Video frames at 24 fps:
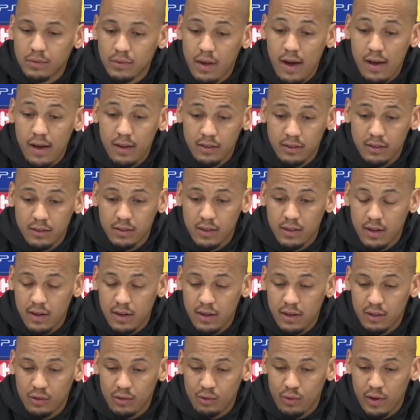Yes,
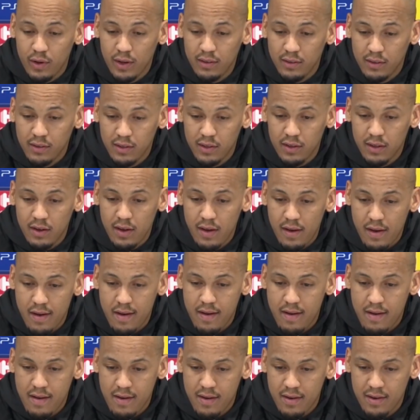Trent
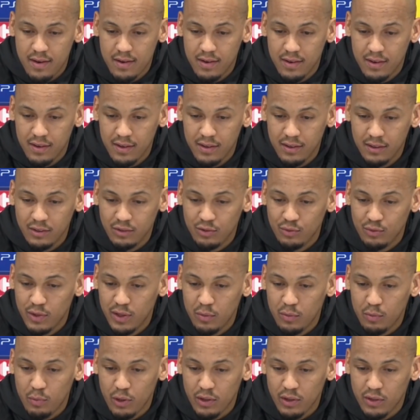is
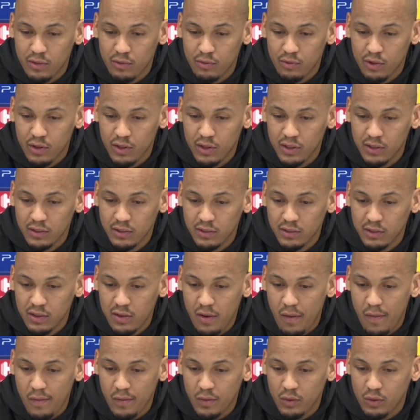really important for us.
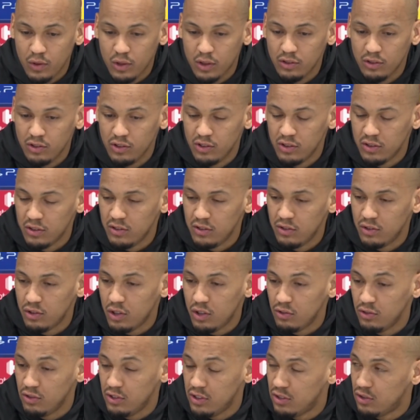Not
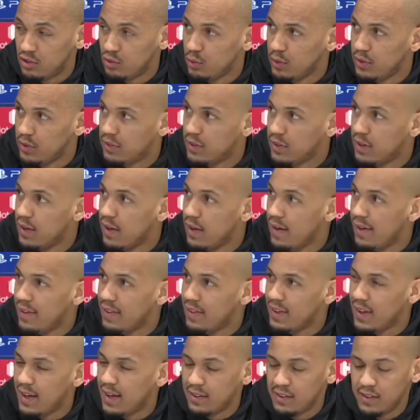just with
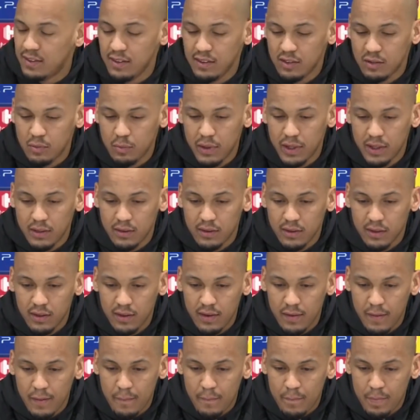the assist, but
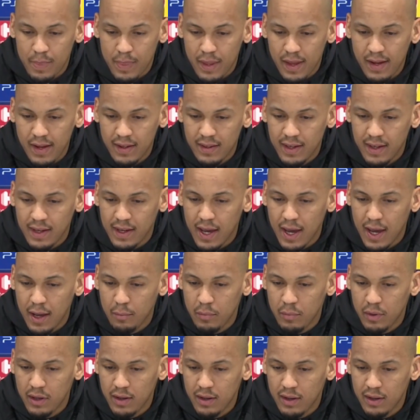in the
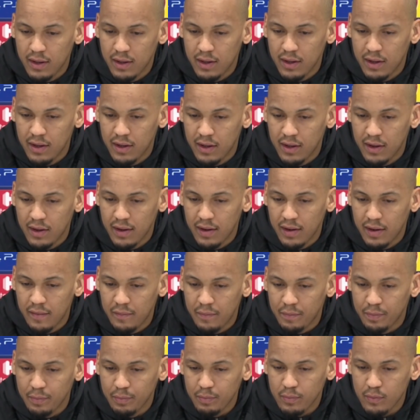game
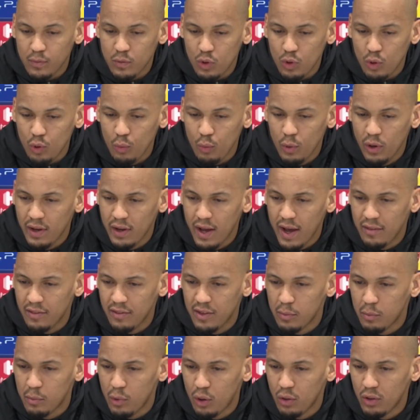when you
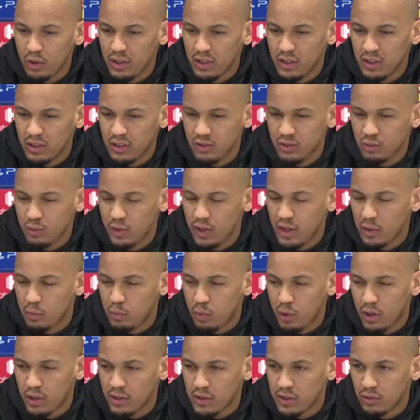have the ball, he is really
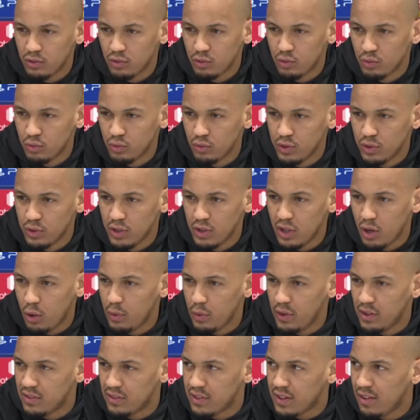important. He
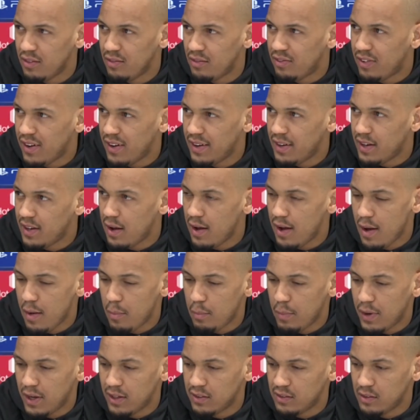always can find
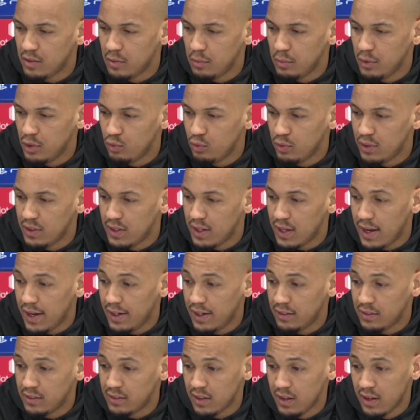a pass in between the
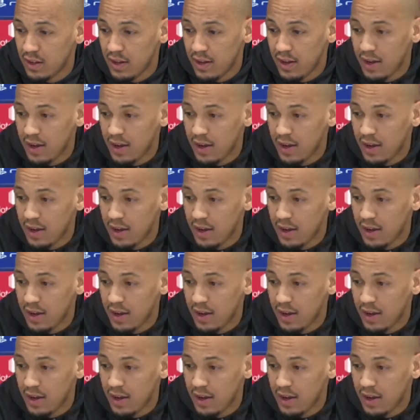lines,